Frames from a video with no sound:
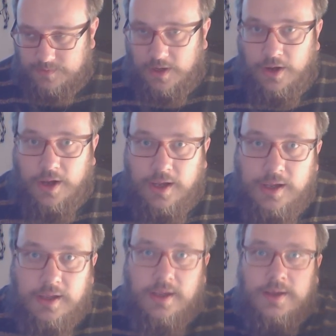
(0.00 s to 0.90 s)

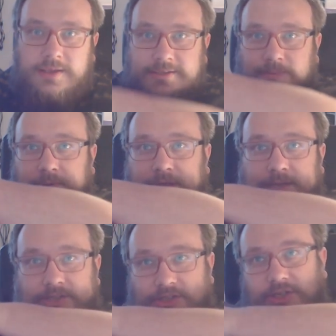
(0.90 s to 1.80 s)
It's in my
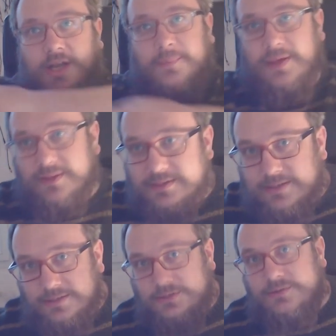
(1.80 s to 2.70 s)
nature to make these
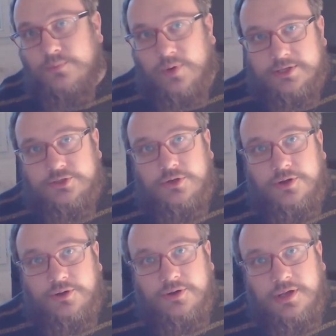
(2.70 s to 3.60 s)
things way too
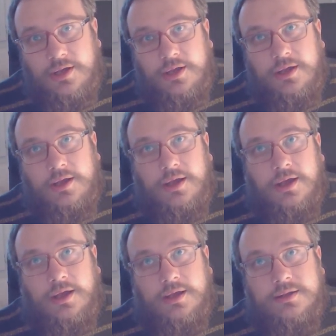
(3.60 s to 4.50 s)
long,
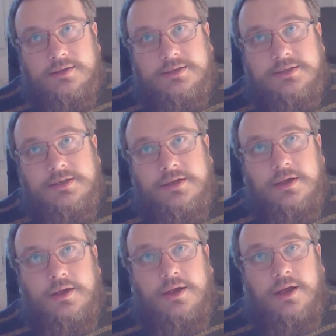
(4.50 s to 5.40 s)
and
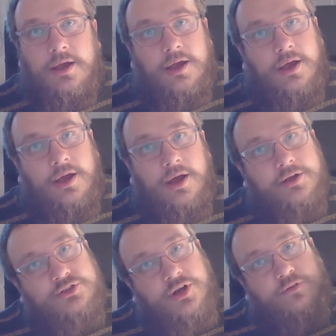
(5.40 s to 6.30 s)

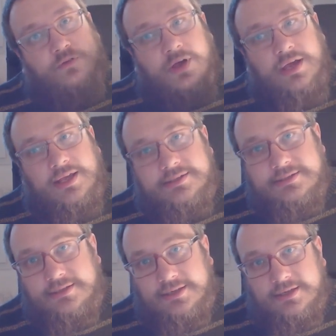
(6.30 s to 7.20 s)
I try and fight
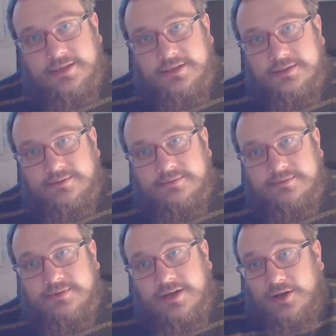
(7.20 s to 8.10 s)
against it,
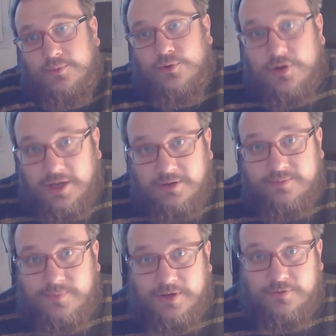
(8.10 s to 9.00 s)
and I don't want to
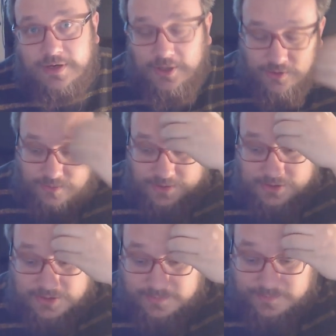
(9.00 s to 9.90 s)
make really long
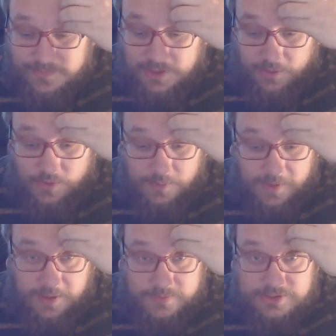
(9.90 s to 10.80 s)
ones. I want to
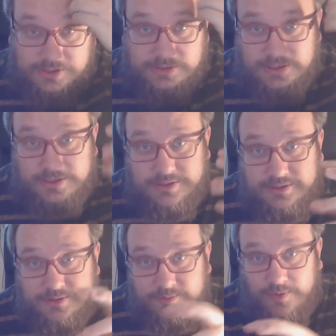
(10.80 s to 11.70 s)
be able to
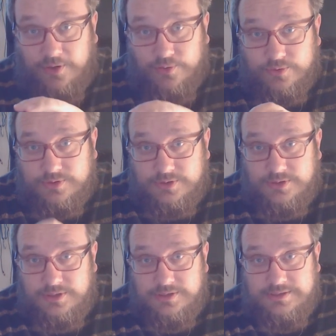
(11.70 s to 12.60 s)
condense my
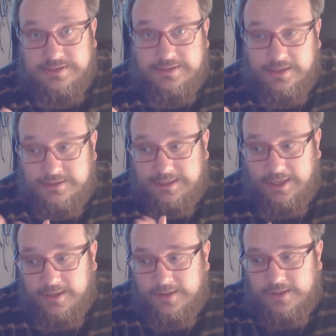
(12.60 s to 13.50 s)
thoughts
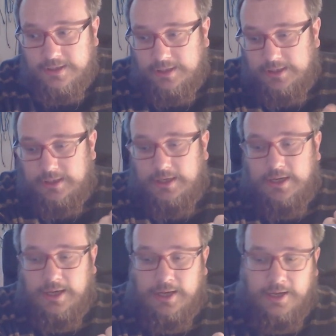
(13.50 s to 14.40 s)
succinctly,
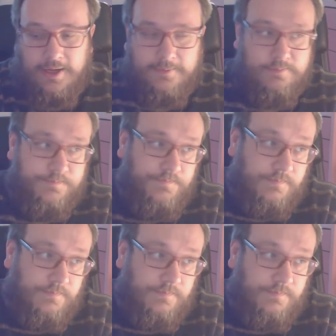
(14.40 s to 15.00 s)
but I'm